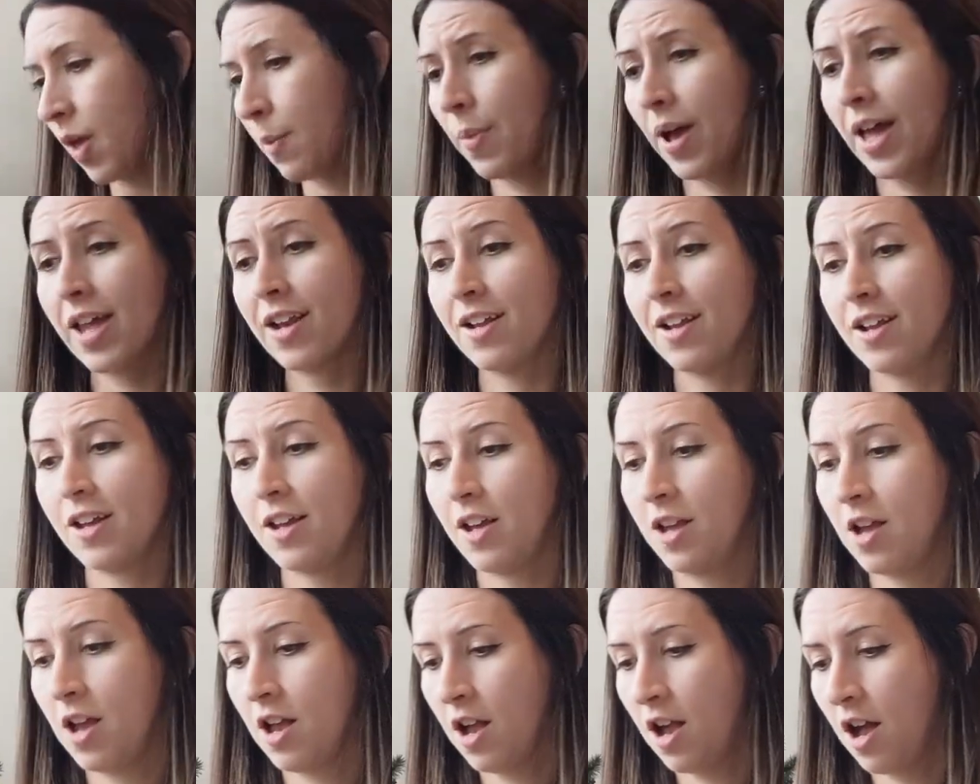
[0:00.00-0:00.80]
But
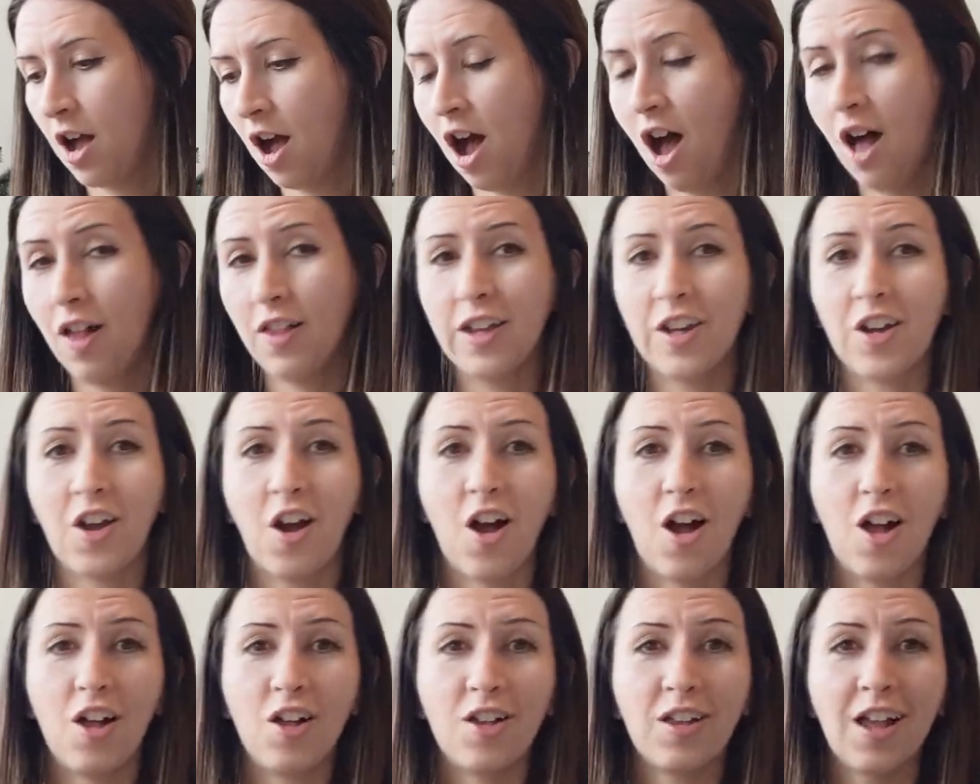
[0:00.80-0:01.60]
all in
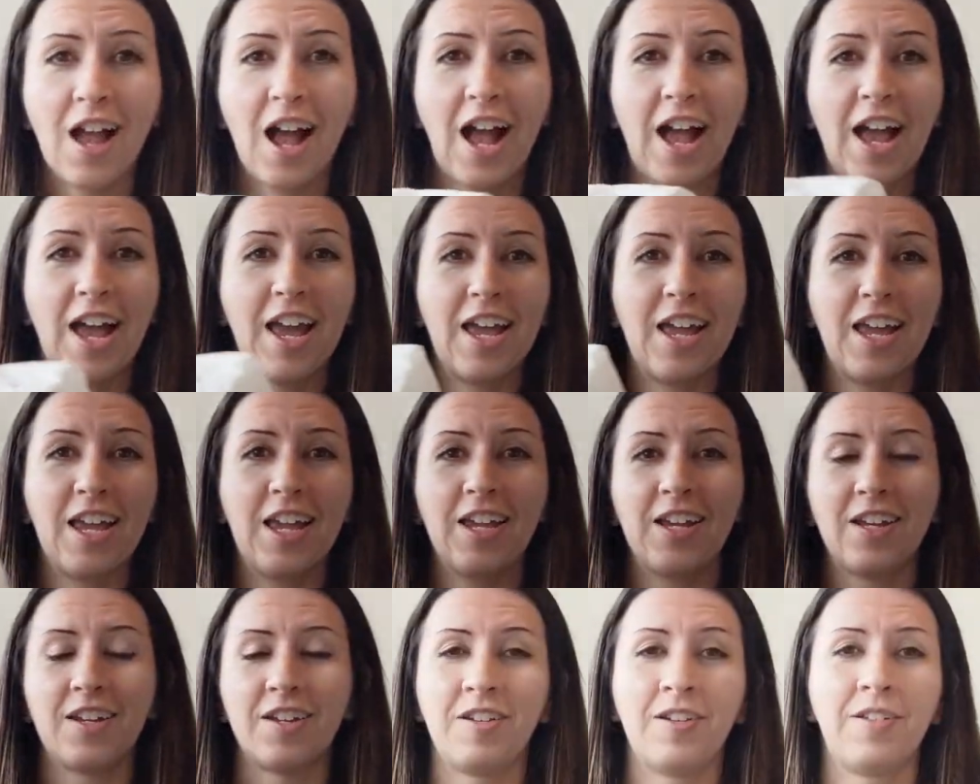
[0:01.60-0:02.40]
all, I,
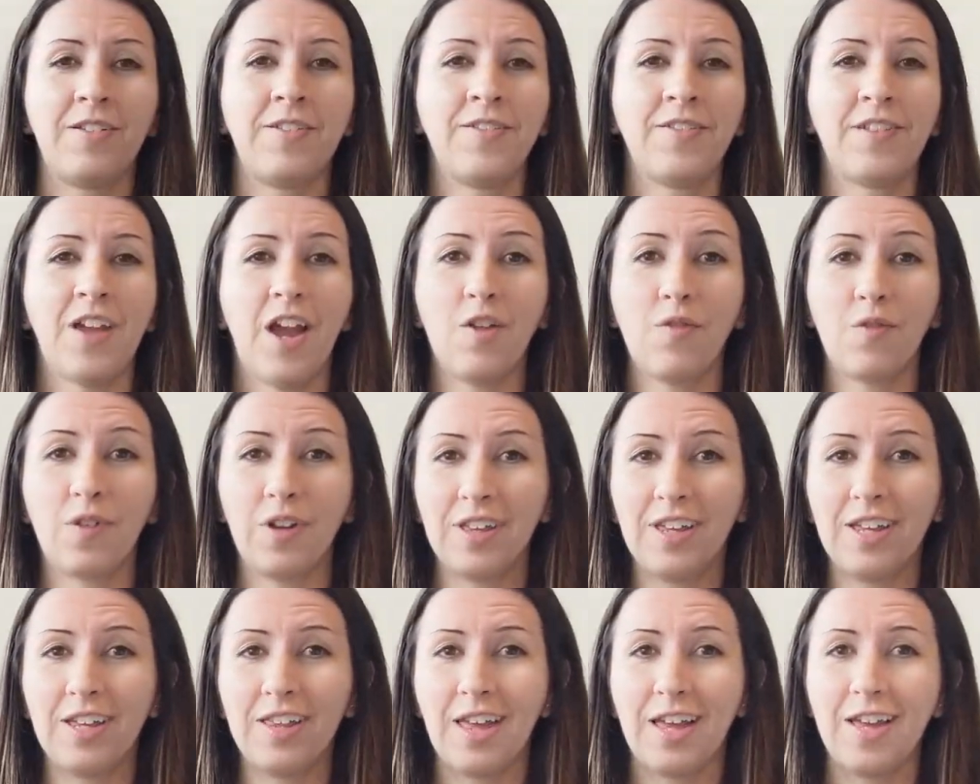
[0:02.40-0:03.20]
I
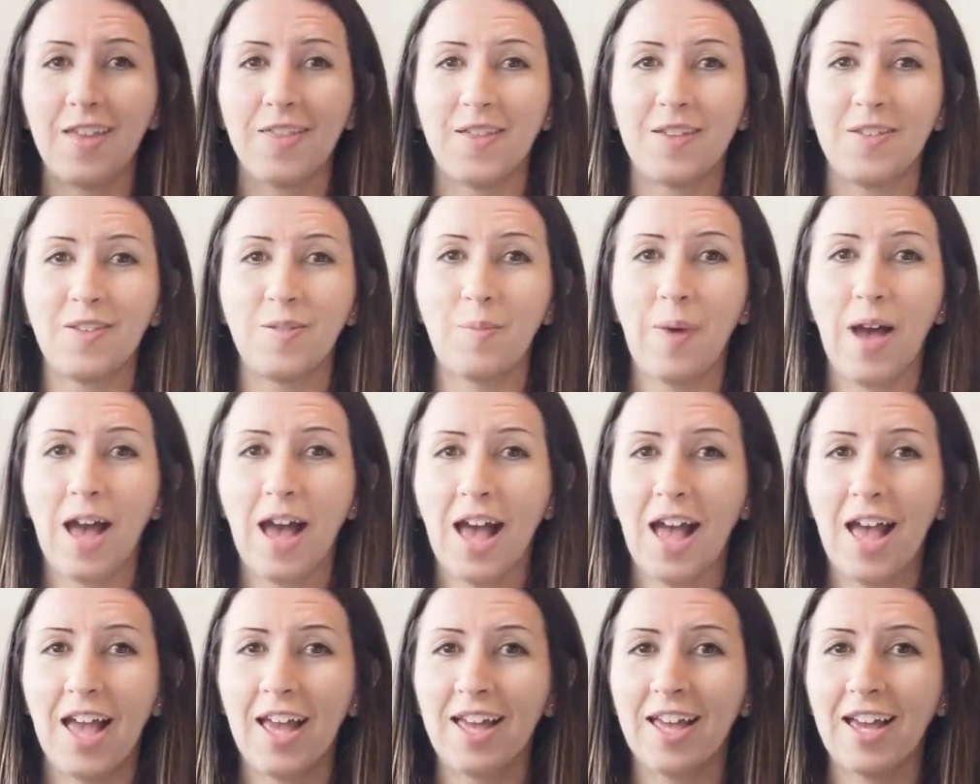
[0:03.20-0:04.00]
really like this
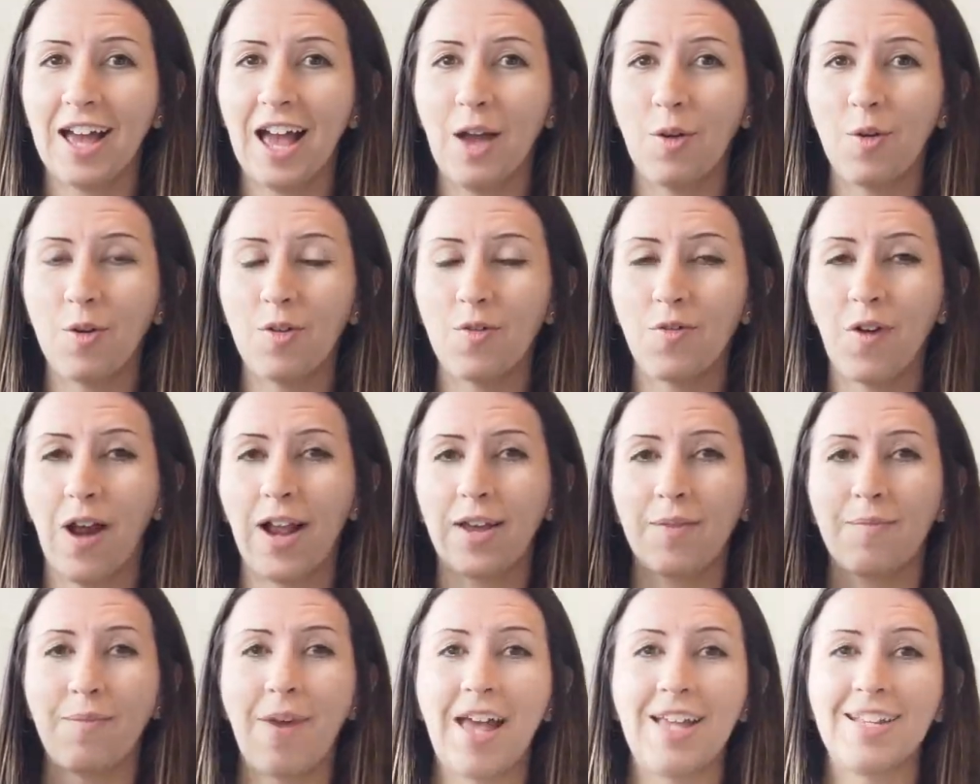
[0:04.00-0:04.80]
bag. I would
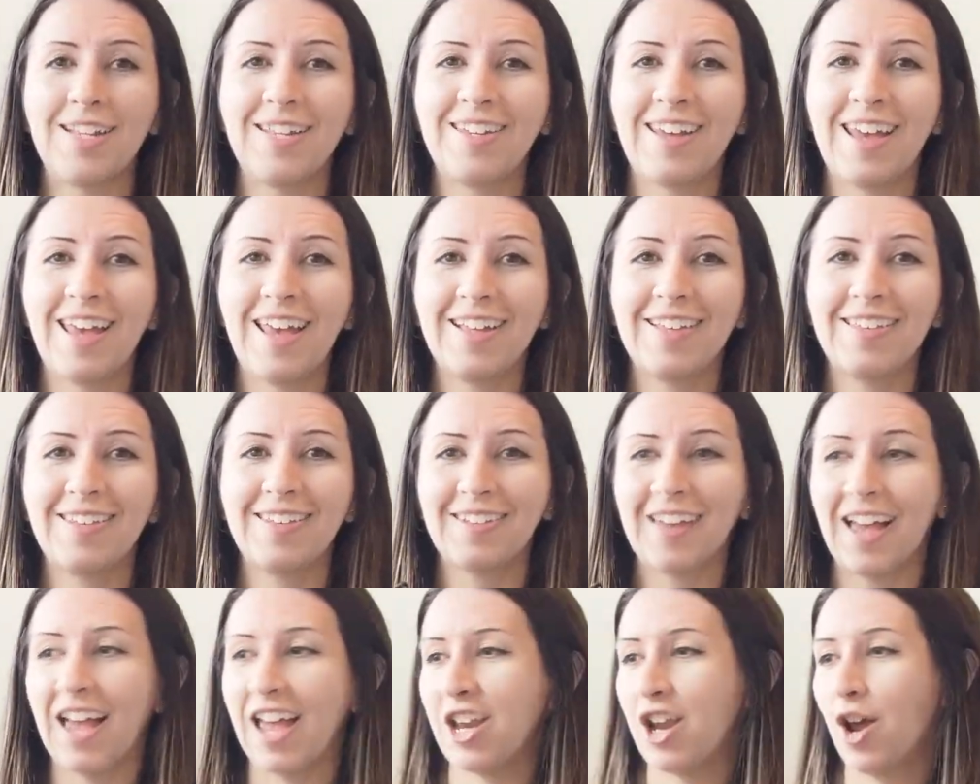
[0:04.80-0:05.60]
recommend it.
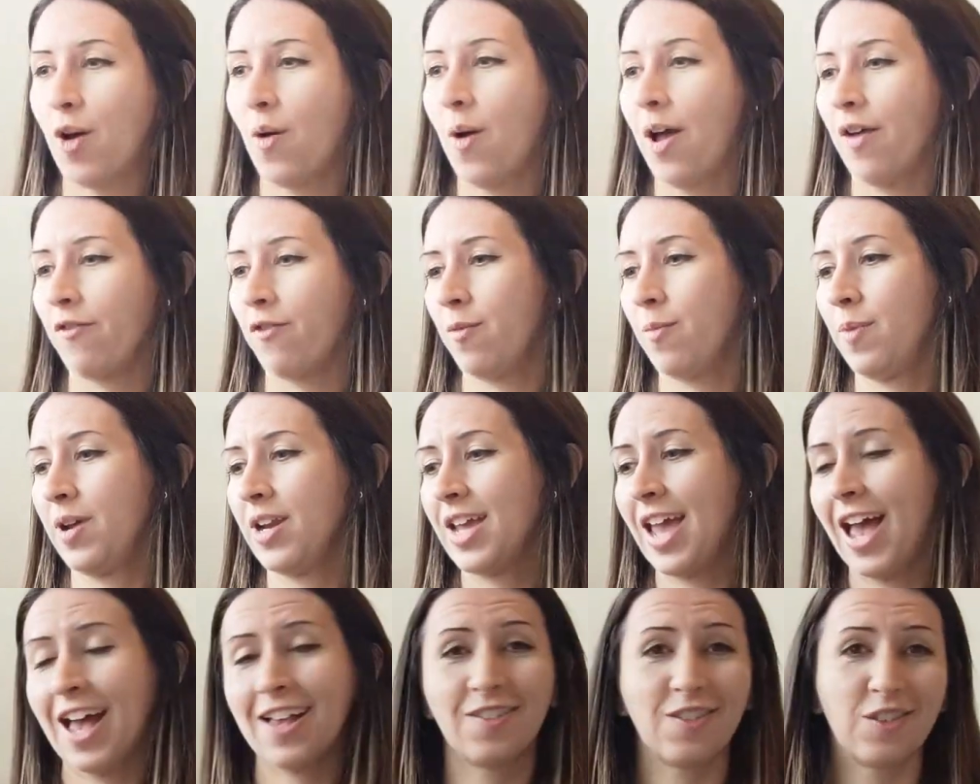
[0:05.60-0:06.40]
I know
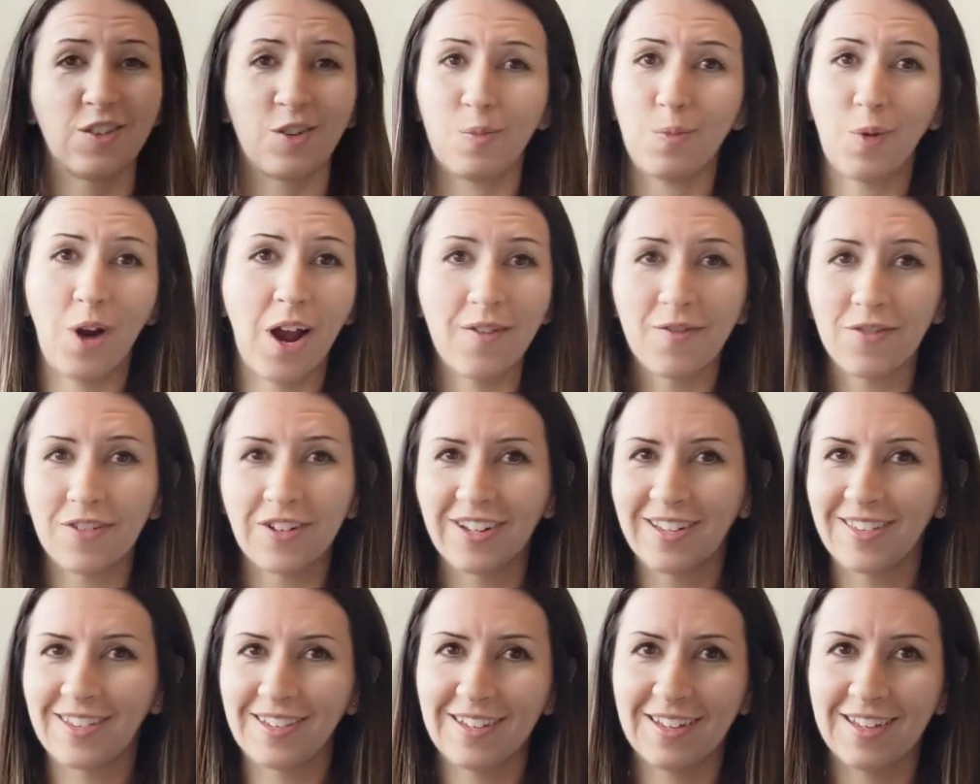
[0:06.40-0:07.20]
everybody has their
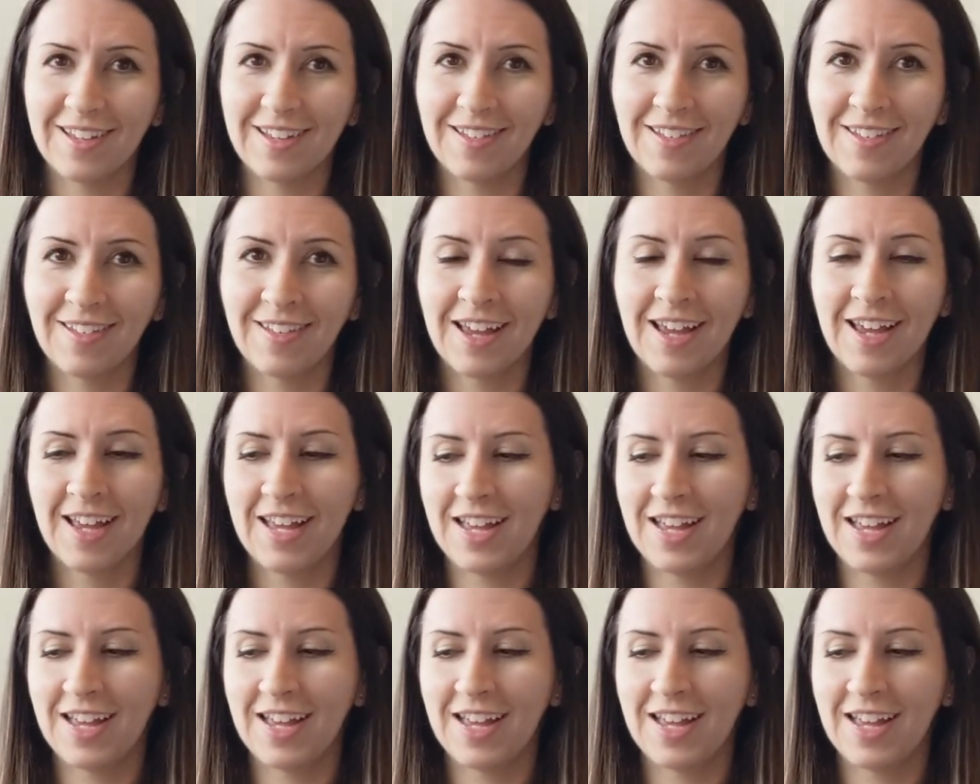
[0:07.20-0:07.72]
preferences.